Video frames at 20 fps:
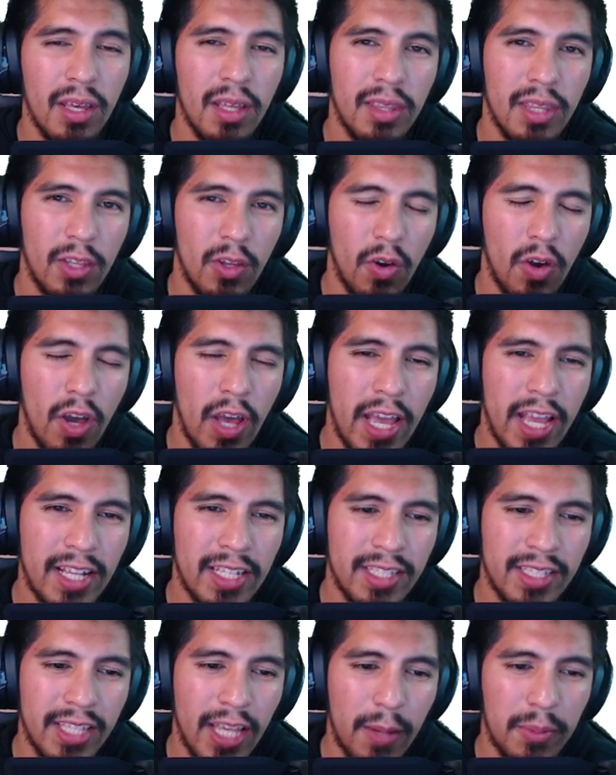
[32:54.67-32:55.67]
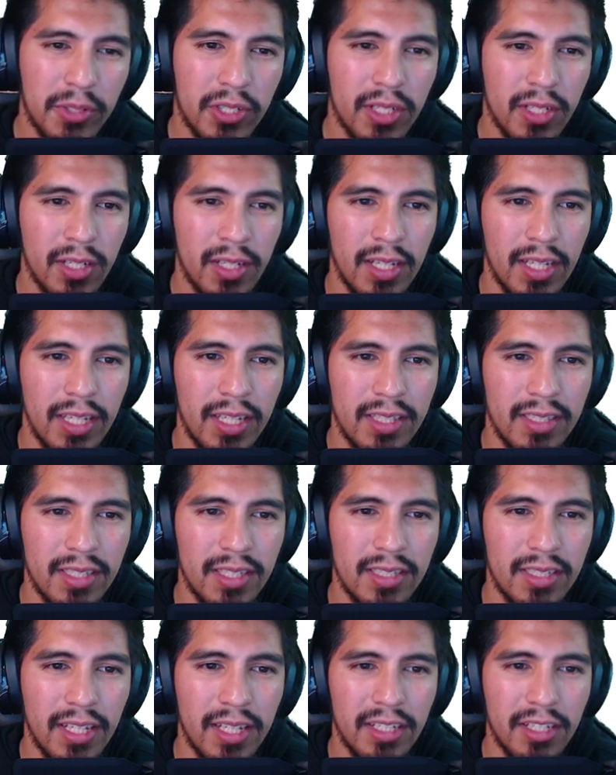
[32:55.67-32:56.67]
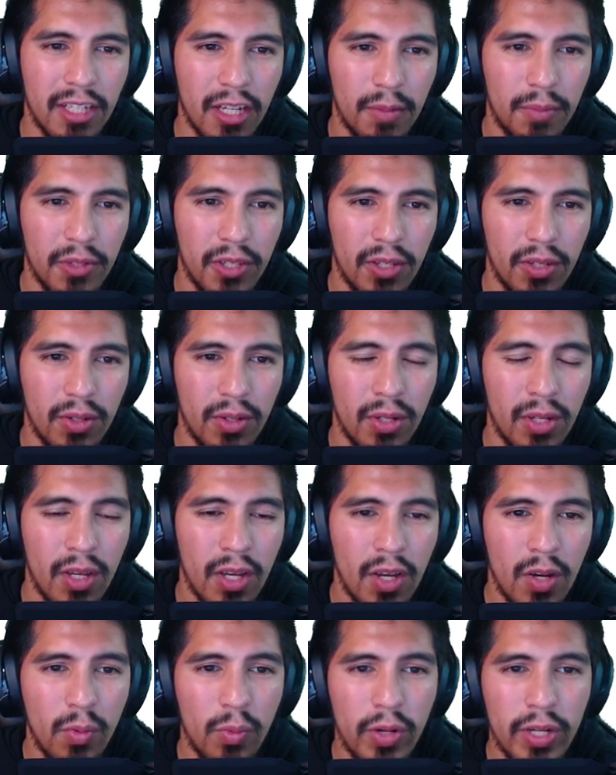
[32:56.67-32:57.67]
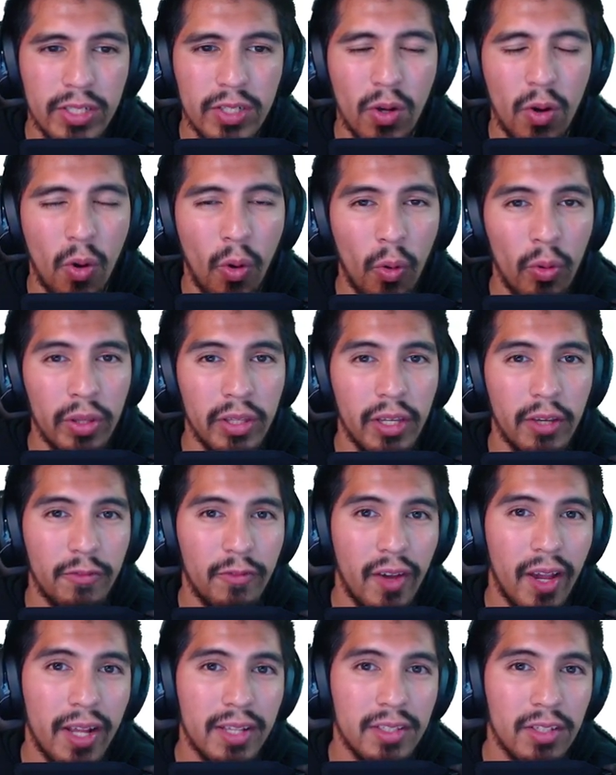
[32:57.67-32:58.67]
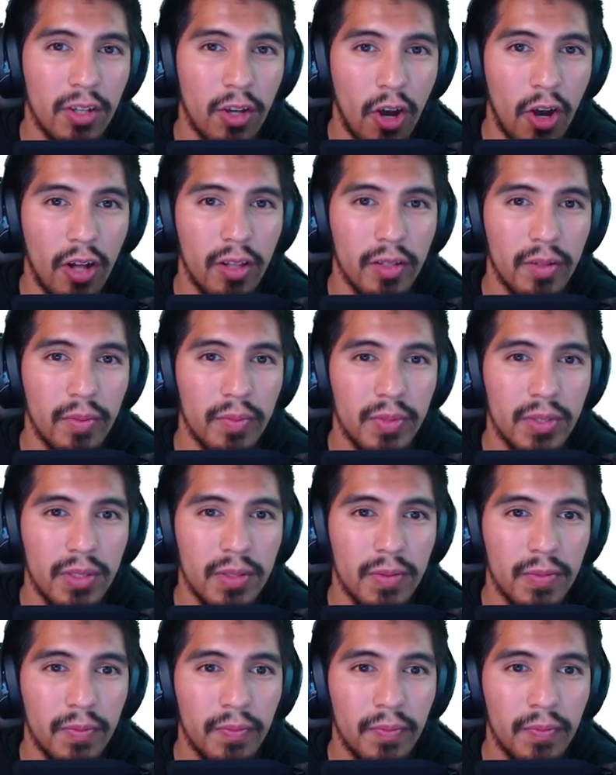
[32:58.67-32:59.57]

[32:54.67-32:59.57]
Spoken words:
The exception is the set W, which only affects columns.